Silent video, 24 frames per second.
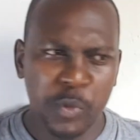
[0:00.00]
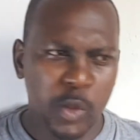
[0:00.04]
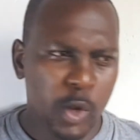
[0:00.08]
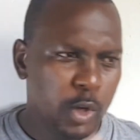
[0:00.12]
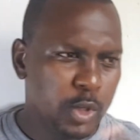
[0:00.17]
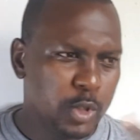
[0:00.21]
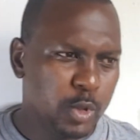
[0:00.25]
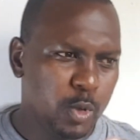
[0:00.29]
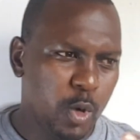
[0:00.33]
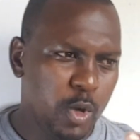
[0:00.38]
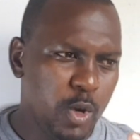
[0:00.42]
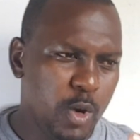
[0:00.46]

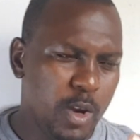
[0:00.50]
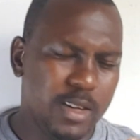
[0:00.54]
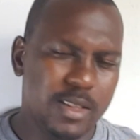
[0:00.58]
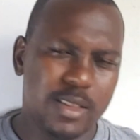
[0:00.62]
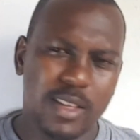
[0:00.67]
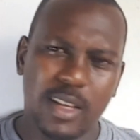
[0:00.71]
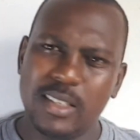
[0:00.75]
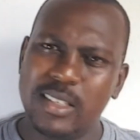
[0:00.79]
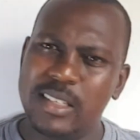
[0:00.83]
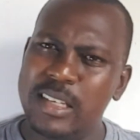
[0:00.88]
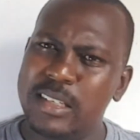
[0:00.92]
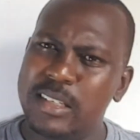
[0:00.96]
So
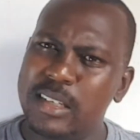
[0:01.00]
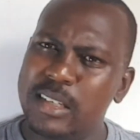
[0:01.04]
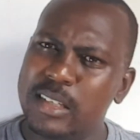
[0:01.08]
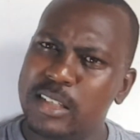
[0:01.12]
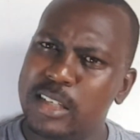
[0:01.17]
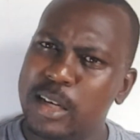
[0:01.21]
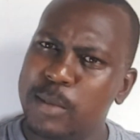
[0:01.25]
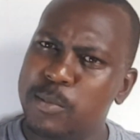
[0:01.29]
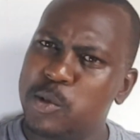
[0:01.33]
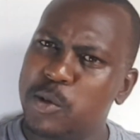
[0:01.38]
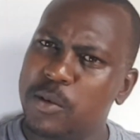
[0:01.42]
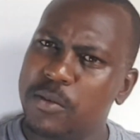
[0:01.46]
that's it in
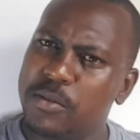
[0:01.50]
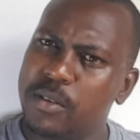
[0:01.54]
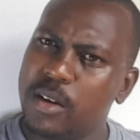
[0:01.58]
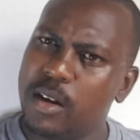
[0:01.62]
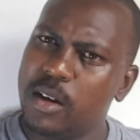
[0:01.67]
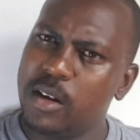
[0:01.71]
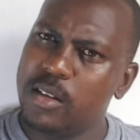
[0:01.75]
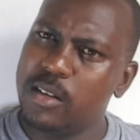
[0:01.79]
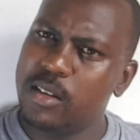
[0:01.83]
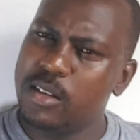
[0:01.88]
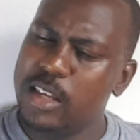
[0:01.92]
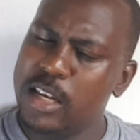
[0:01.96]
terms of
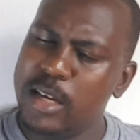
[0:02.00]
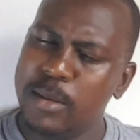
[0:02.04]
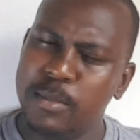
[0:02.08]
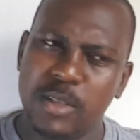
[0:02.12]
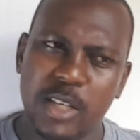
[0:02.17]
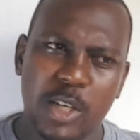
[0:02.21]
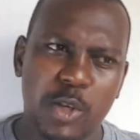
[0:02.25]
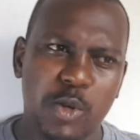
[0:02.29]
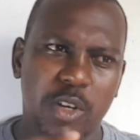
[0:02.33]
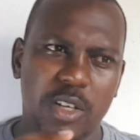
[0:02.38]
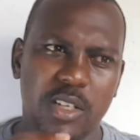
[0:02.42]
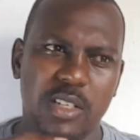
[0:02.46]
the themes,
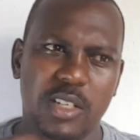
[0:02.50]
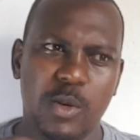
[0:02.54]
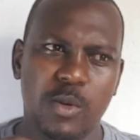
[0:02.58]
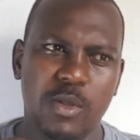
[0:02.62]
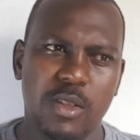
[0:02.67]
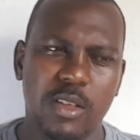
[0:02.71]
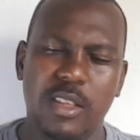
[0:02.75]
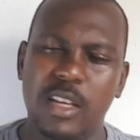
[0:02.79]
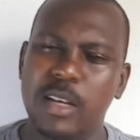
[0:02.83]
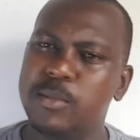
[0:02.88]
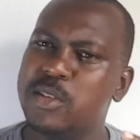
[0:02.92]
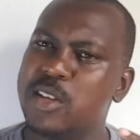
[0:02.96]
and you can see with the
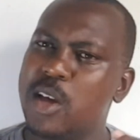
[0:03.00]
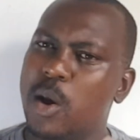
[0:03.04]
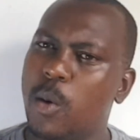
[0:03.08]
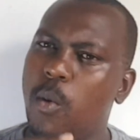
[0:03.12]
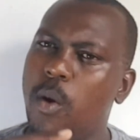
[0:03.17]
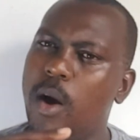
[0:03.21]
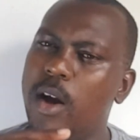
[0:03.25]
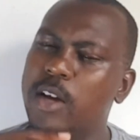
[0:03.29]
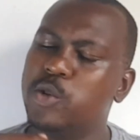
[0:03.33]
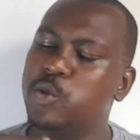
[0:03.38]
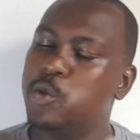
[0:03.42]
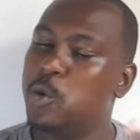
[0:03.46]
themes they are
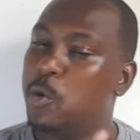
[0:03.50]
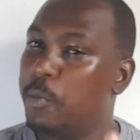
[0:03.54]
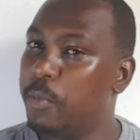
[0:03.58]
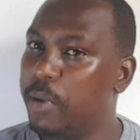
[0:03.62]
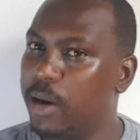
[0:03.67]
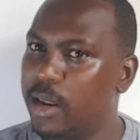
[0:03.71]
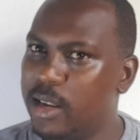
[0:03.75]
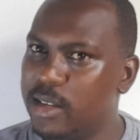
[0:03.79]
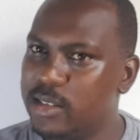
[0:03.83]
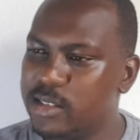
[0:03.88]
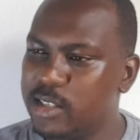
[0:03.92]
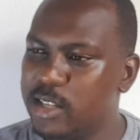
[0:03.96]
quite well
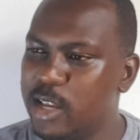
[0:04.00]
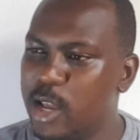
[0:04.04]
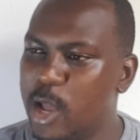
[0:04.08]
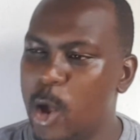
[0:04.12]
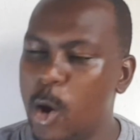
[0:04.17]
balanced.